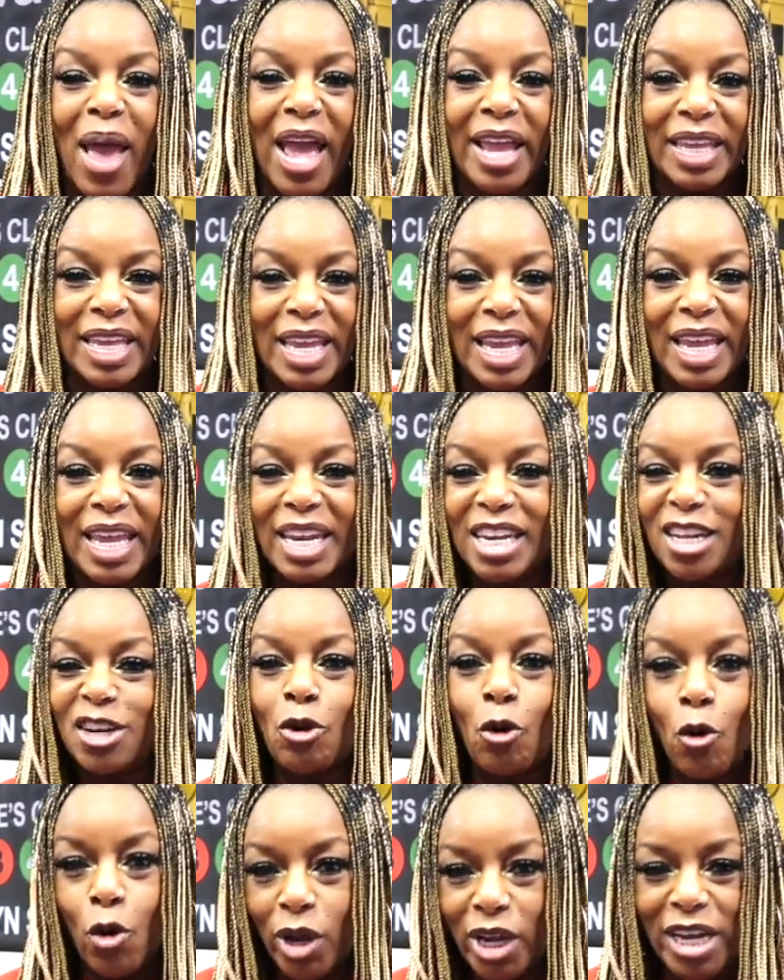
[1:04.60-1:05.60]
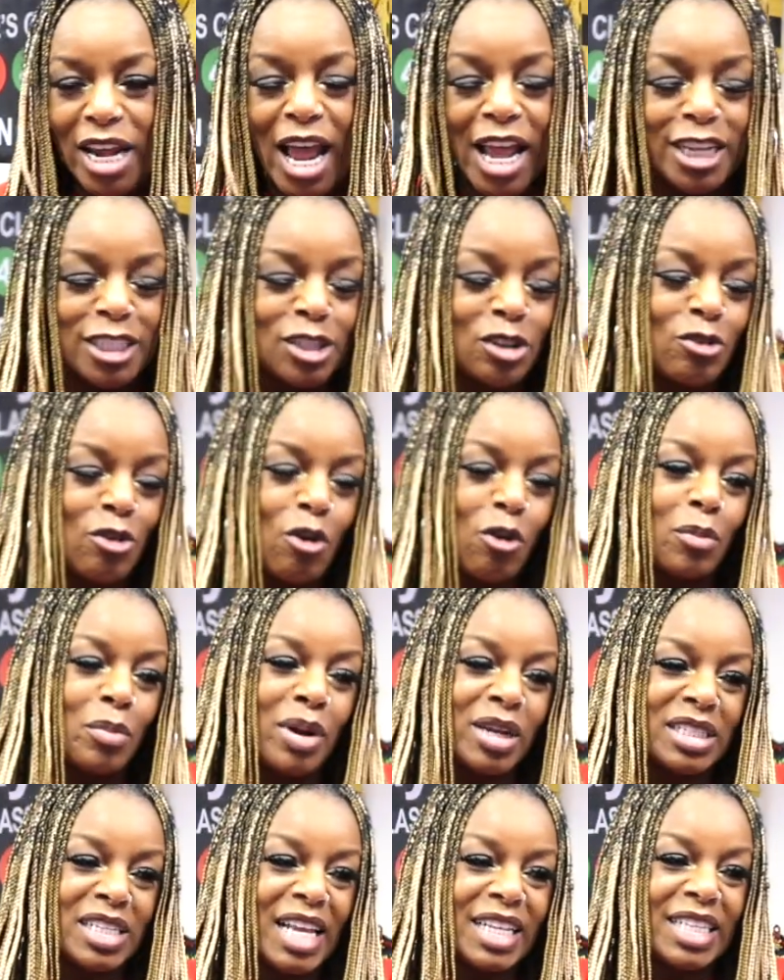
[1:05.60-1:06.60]
back in and organize the
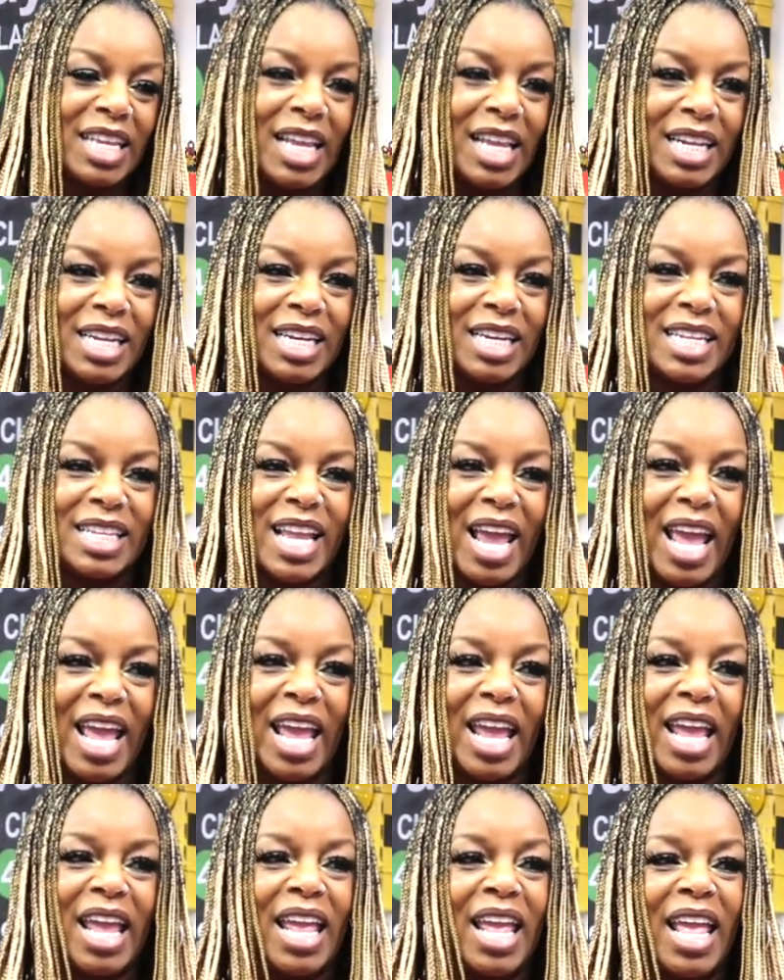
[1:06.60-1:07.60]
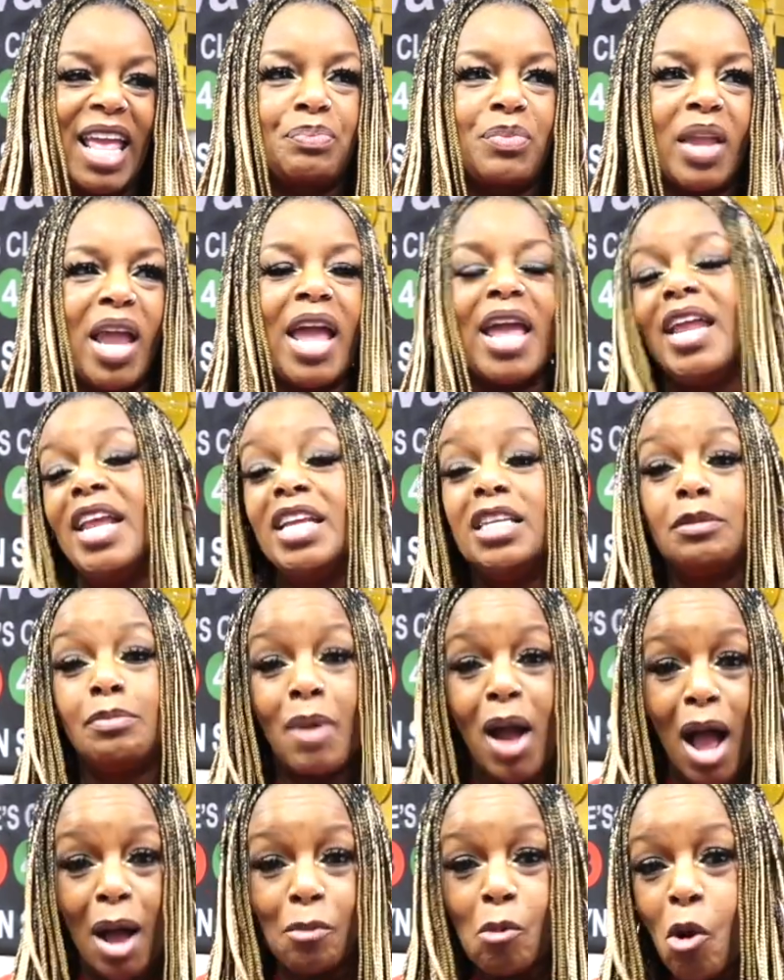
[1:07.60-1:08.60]
Chromebooks at the end of the day. And his
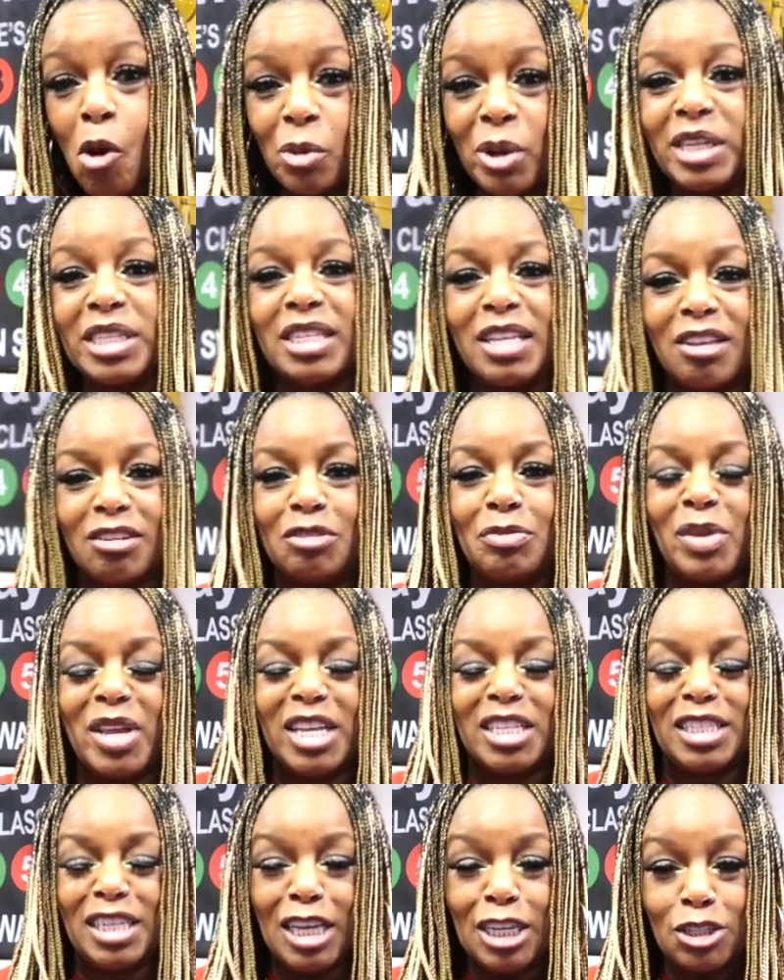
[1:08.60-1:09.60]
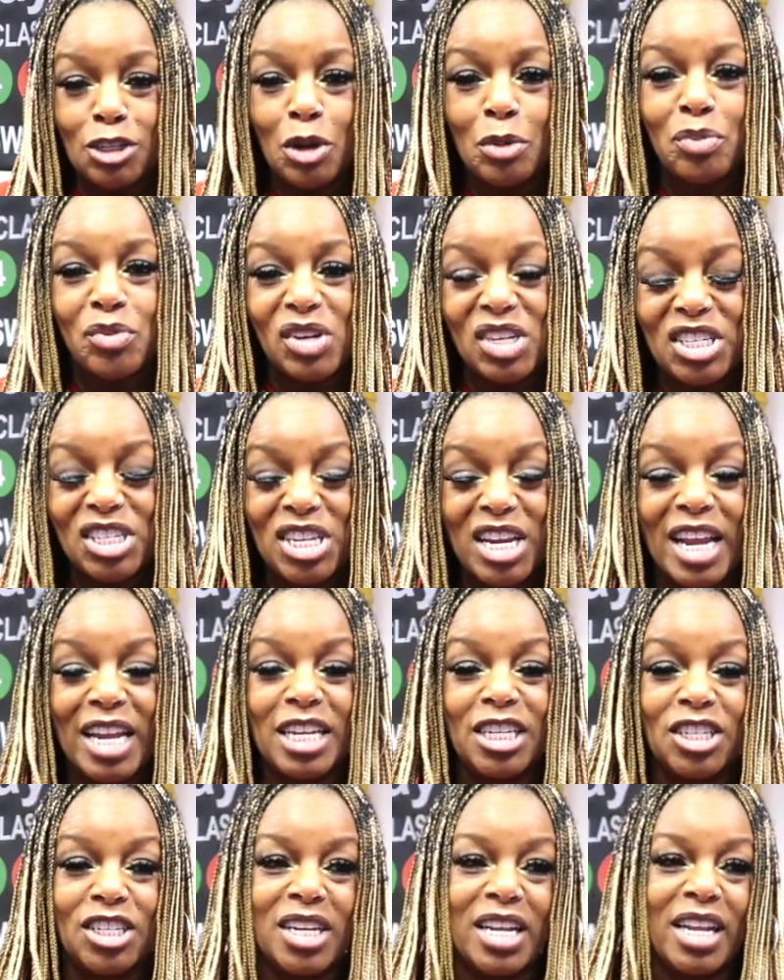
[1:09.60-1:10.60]
mom always gives me a teacher
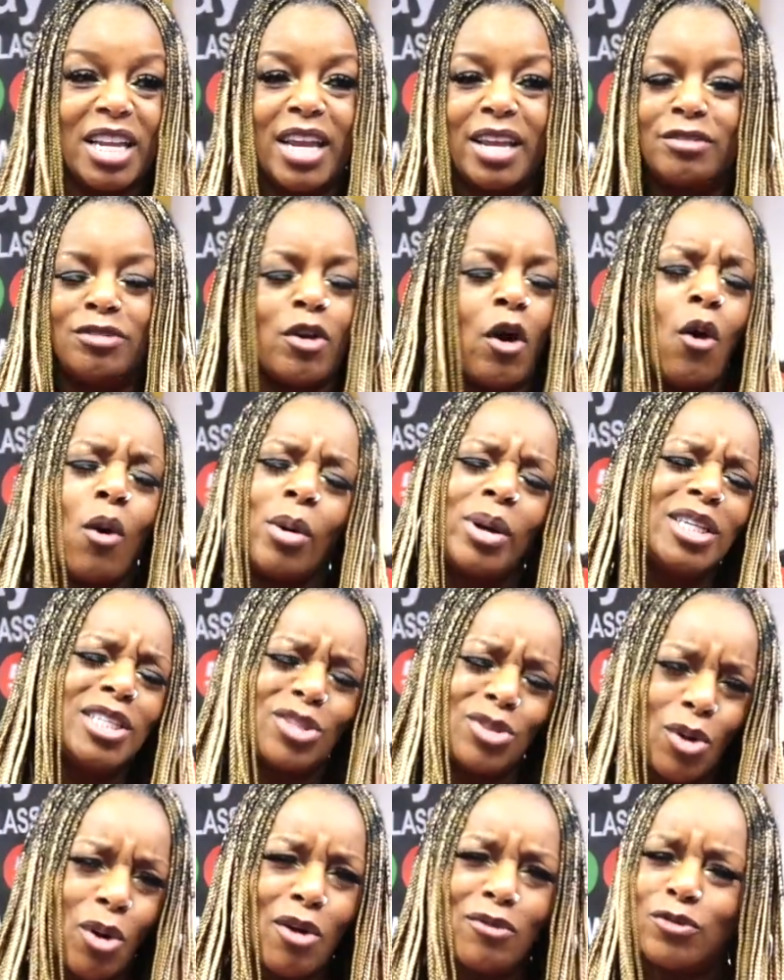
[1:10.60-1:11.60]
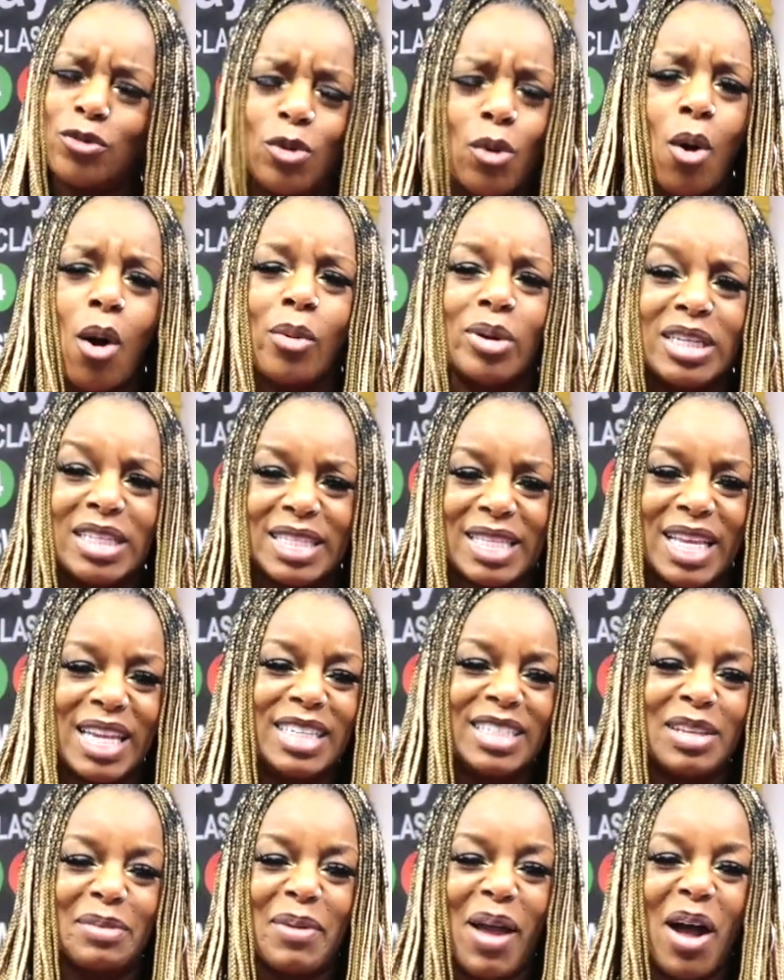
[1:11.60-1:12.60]
appreciation gift, always thoughtful, always
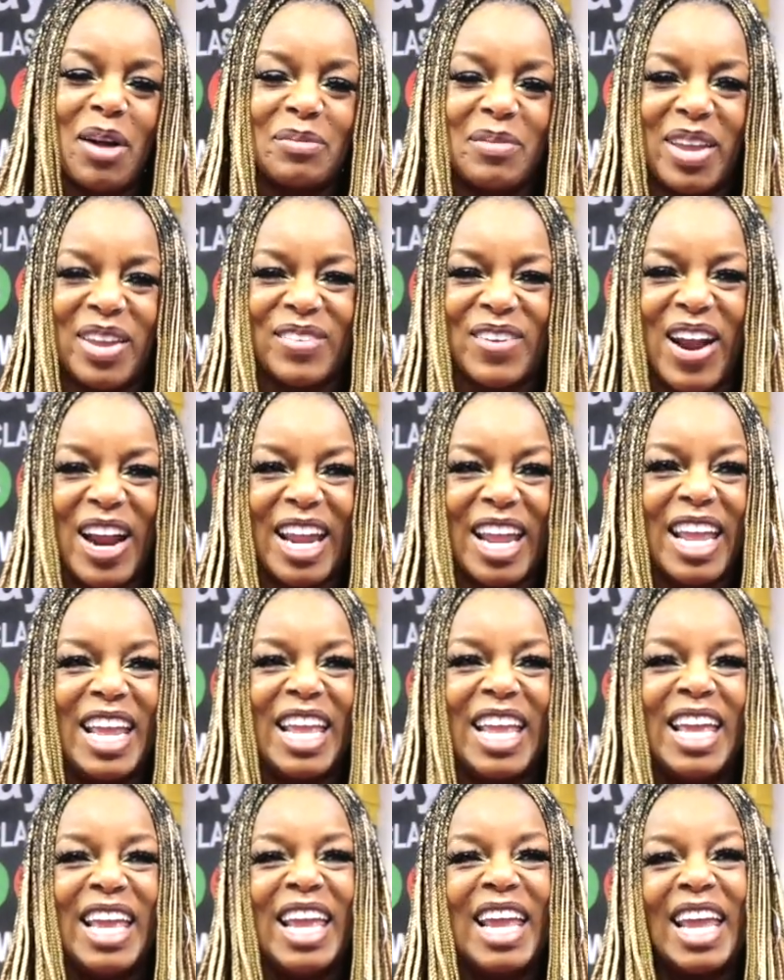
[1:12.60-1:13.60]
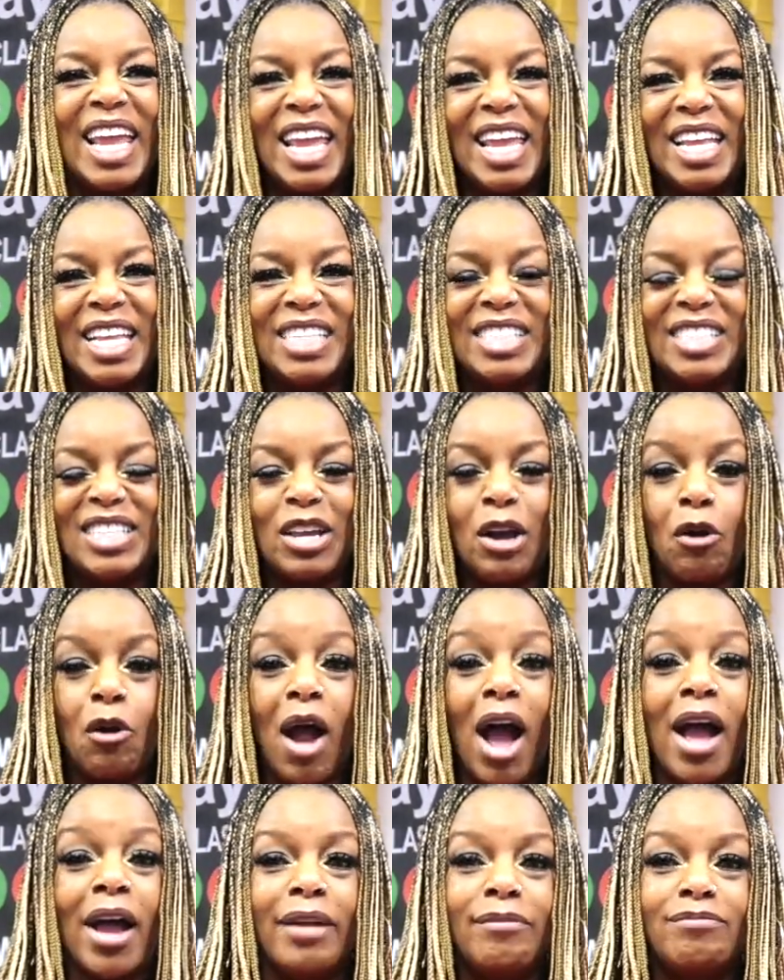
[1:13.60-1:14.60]
thinks about me, right? And so
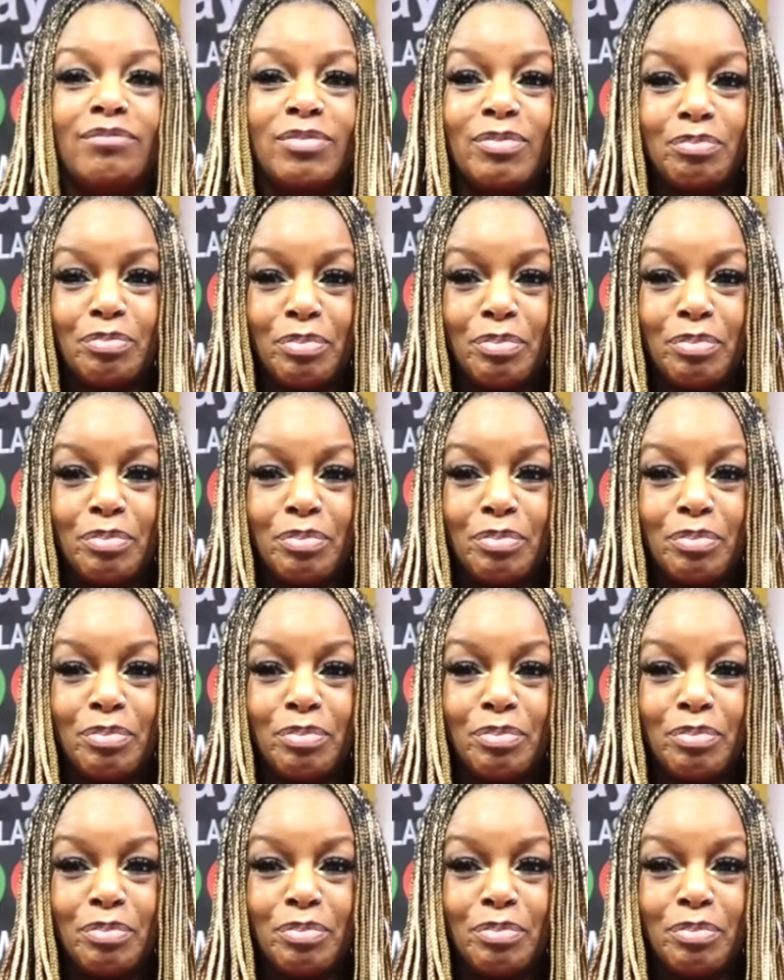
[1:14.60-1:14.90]
I've